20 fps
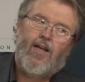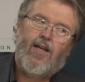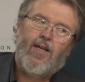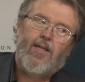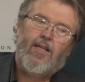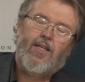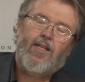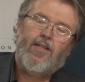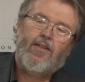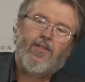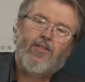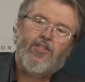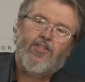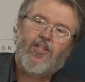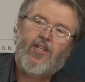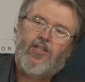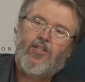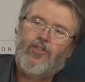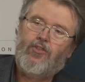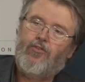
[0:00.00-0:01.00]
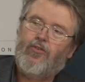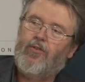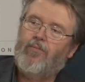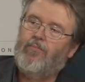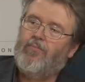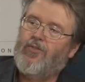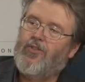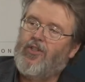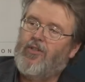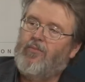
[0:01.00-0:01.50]
I get the sense
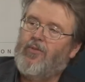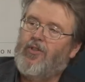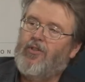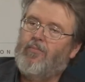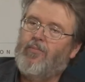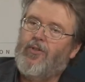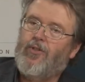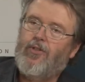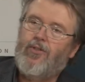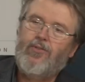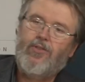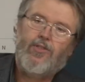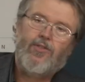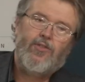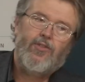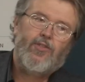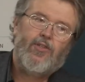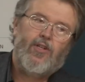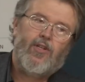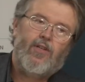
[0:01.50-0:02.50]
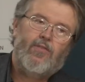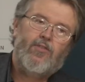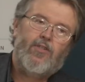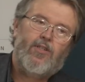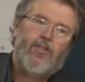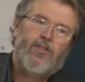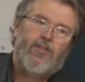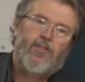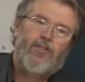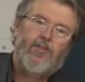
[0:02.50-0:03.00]
from some of the producers that I've
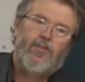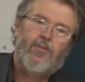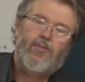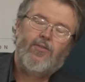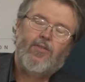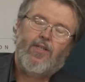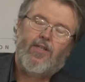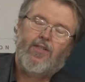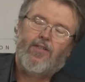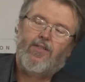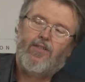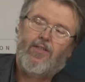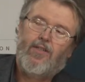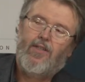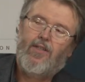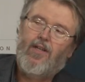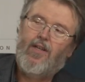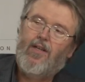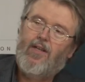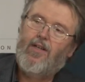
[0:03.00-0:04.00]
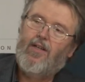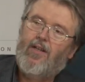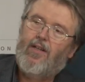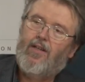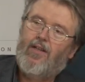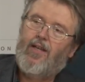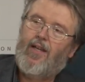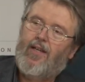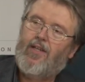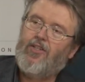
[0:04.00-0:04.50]
talked to that
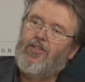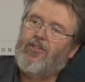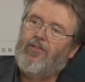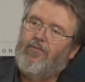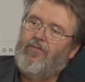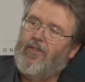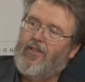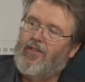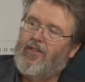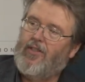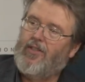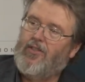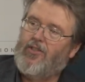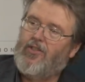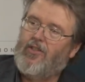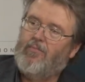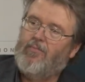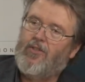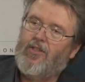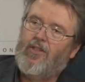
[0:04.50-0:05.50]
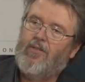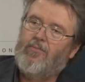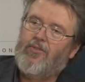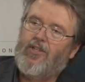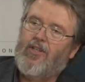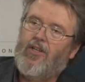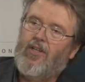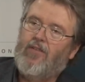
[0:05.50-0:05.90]
that's a feeling sometimes